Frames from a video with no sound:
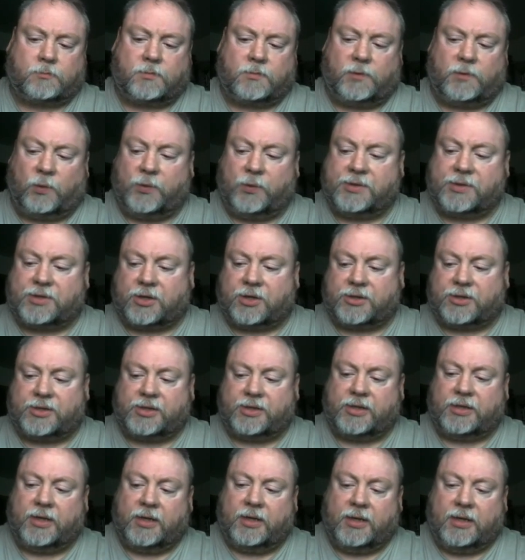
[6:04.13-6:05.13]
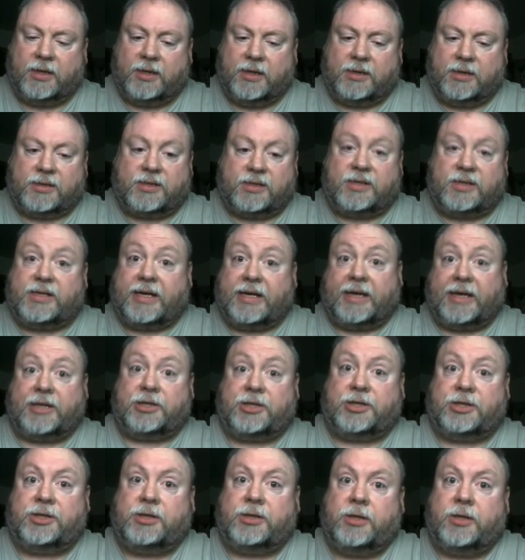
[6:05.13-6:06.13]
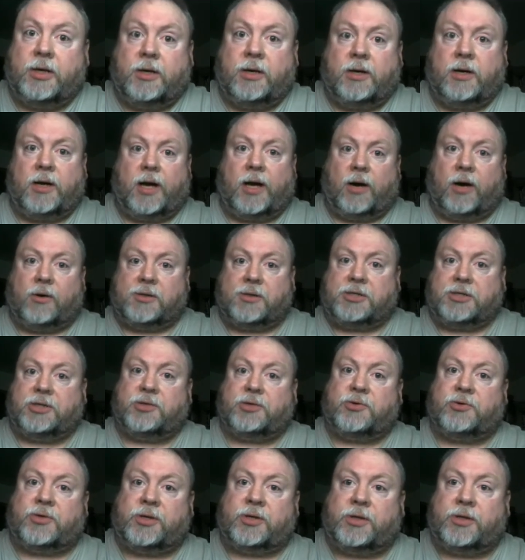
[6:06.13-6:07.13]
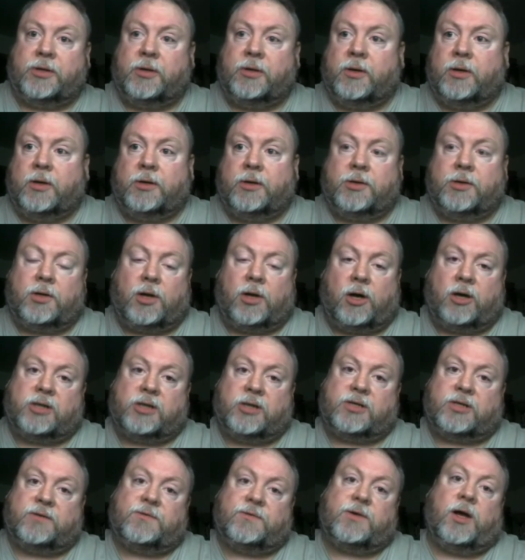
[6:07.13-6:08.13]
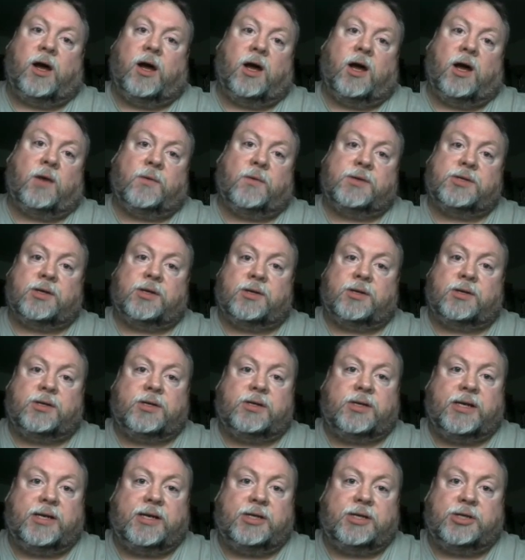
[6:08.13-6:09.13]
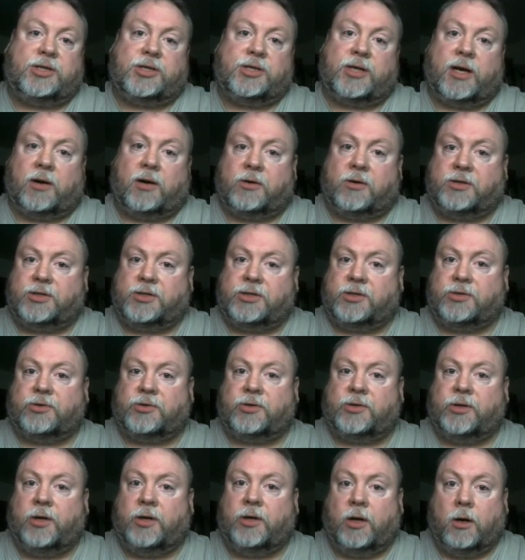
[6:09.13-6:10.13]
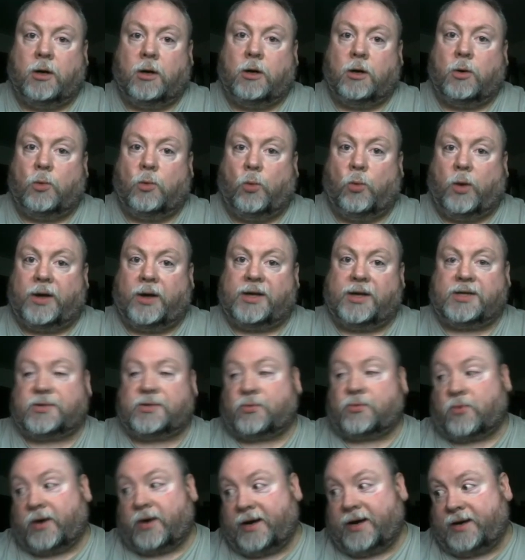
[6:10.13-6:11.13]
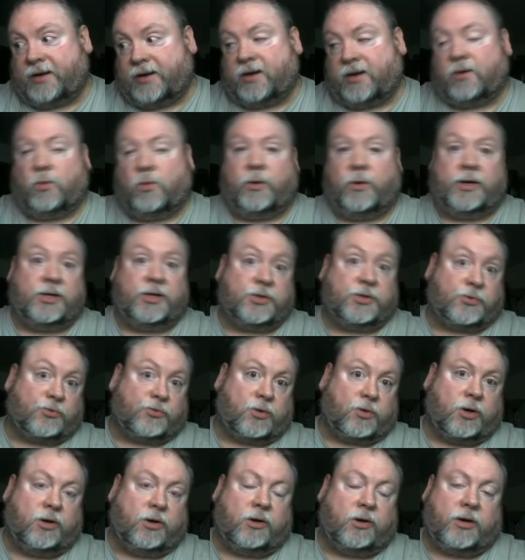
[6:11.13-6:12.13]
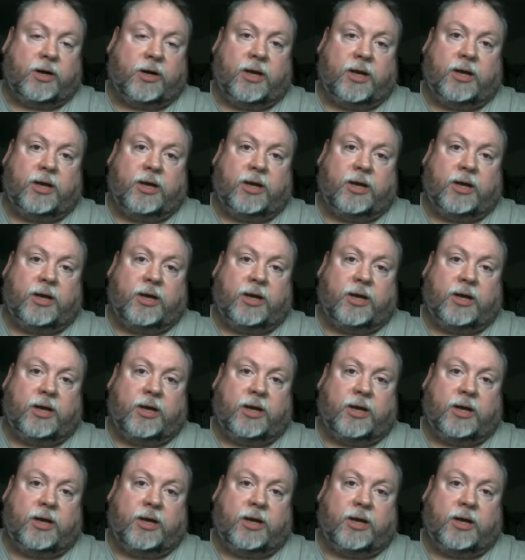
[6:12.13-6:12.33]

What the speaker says: We start to teach our children the laws of God. We start to teach our children what is right and what is wrong,